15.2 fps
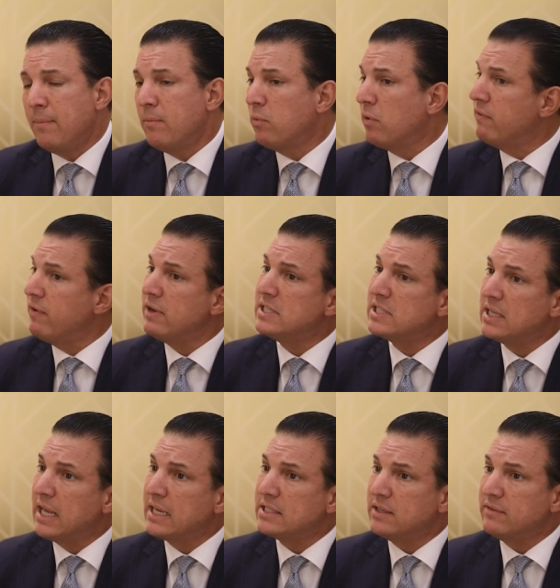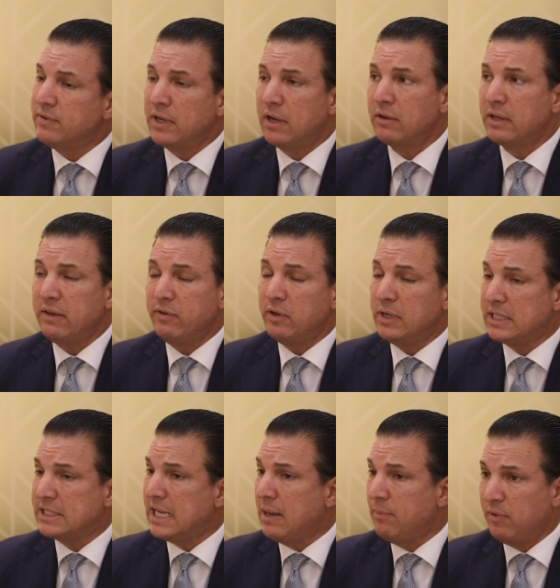we're very selective. And I'll give you an
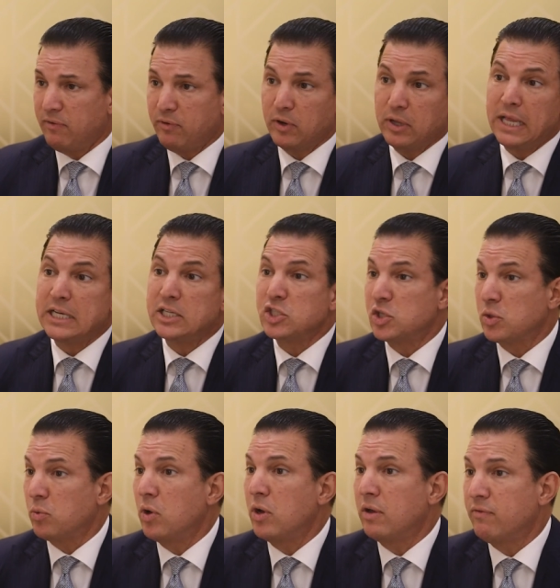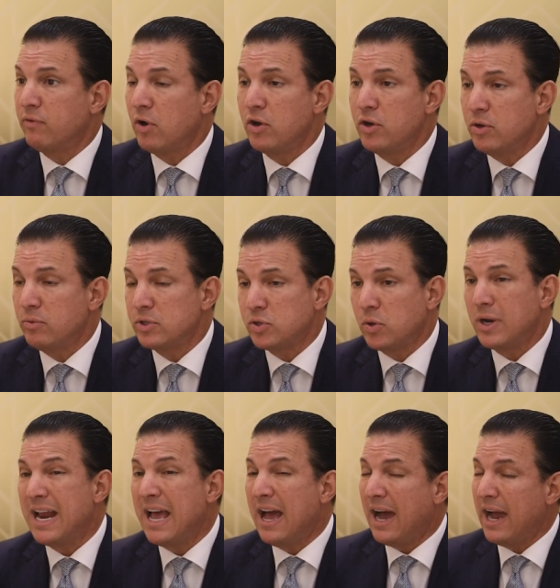example for Atlantis the Royal, for our new resort.
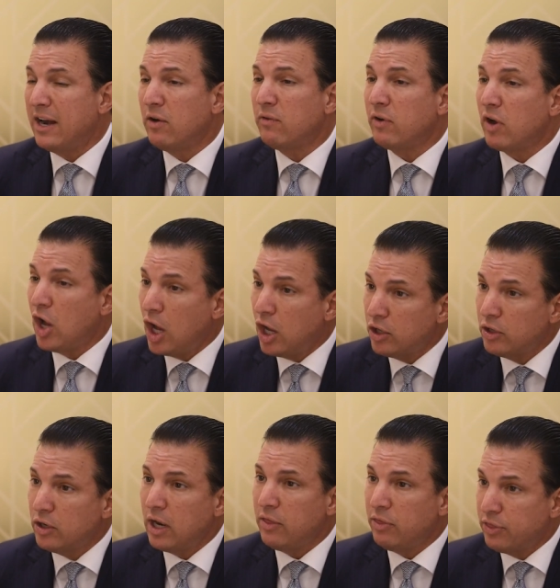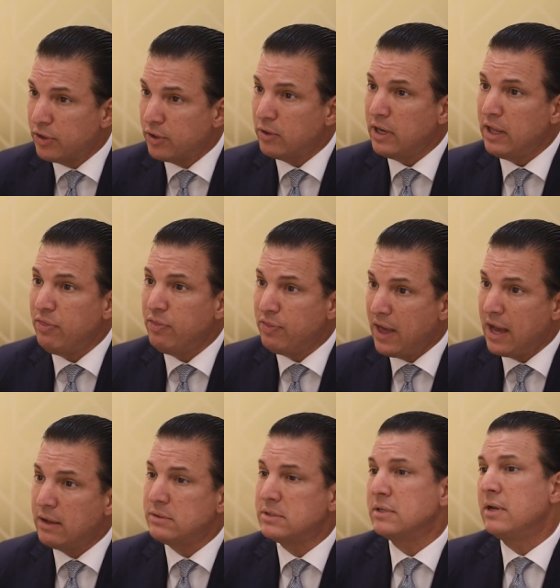I had over
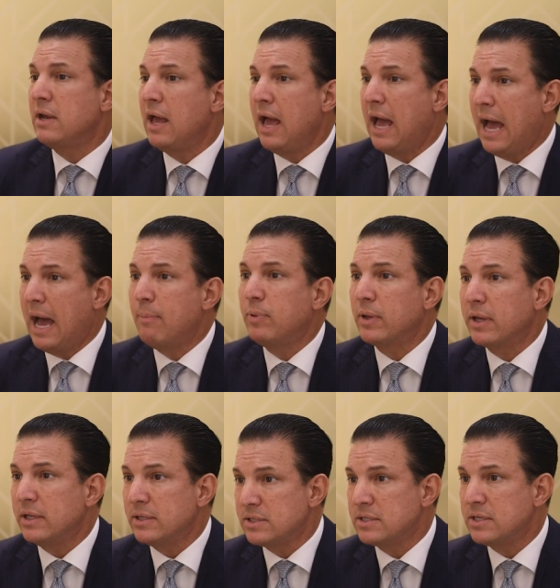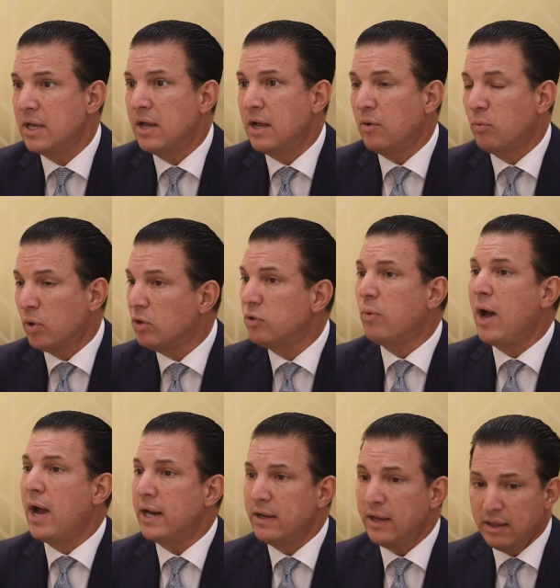130,000 applicants
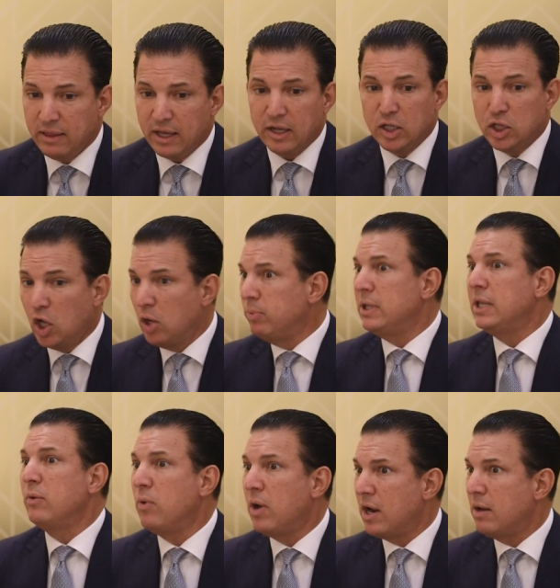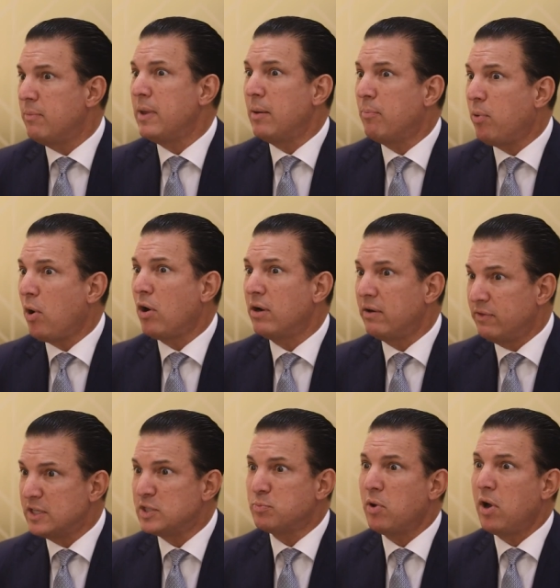worldwide that globally wanted to be a part of
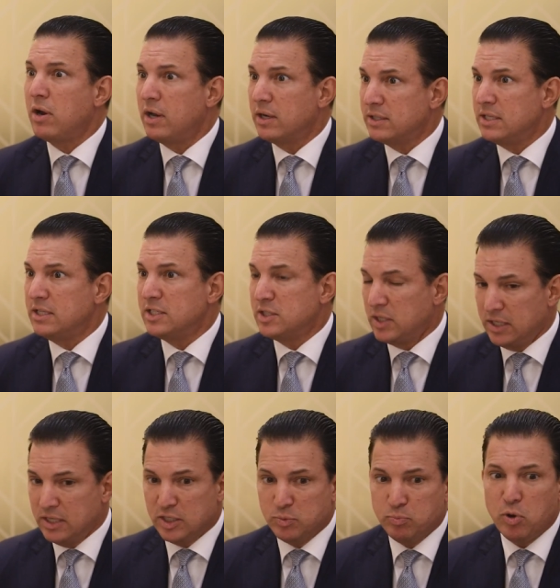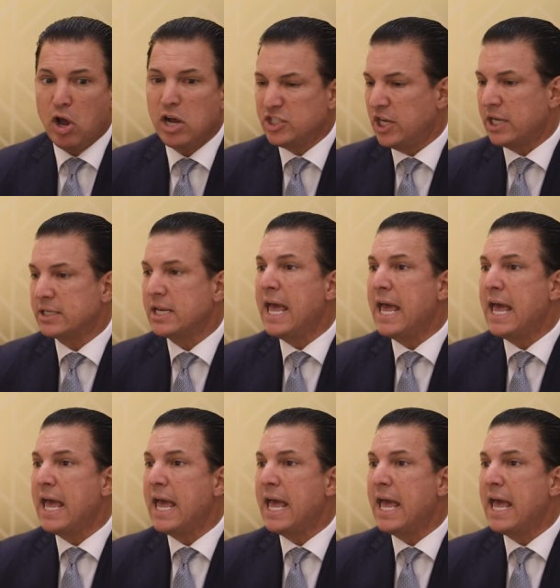this product in this project.